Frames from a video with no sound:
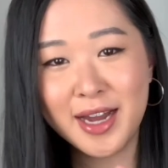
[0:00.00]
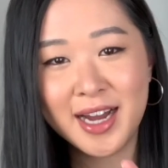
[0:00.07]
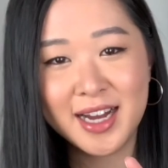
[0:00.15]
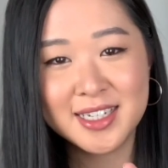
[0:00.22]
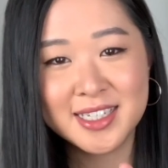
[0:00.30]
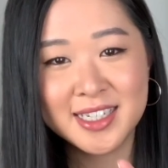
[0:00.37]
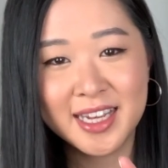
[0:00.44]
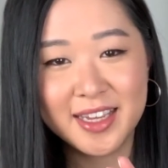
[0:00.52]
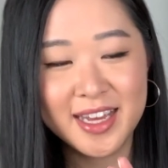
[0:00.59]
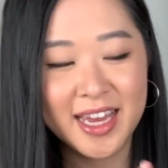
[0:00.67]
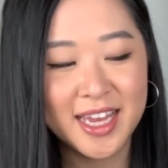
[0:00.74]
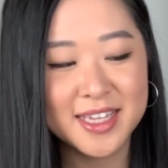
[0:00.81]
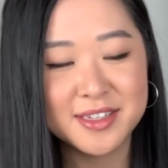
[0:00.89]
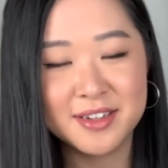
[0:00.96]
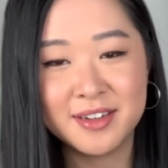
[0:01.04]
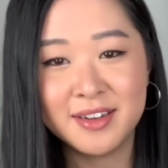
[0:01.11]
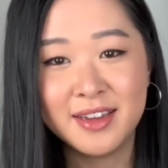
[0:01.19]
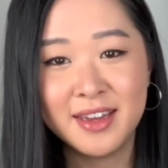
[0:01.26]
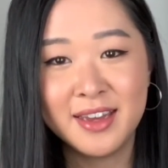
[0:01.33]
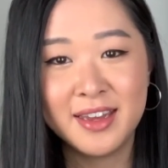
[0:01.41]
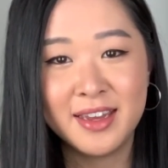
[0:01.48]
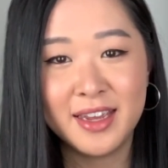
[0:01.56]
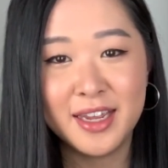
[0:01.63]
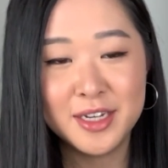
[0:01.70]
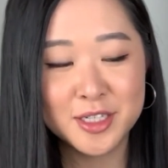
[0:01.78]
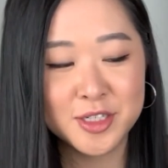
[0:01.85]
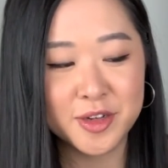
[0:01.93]
hard to get your hands on
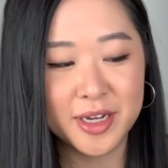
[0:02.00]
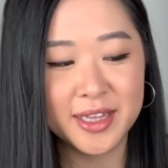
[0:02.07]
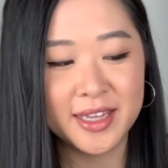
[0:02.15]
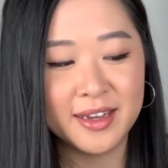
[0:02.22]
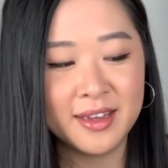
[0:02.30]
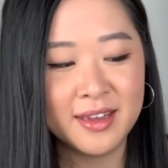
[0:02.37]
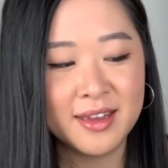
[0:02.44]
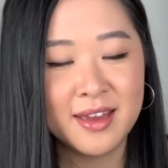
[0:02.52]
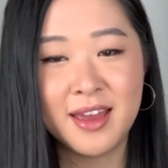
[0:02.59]
in Australia.